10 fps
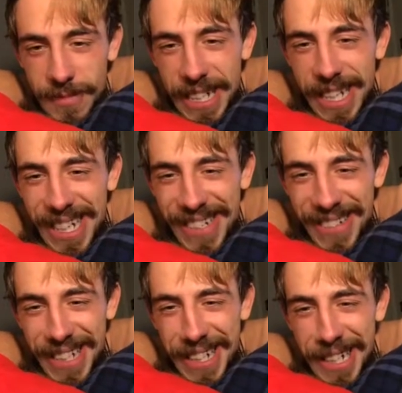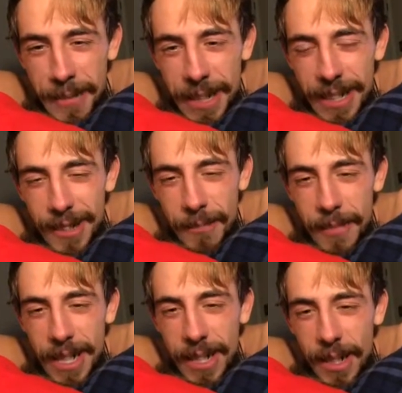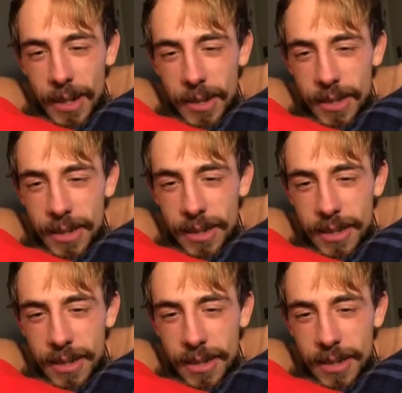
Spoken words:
Hell yeah, everybody loves mangoes.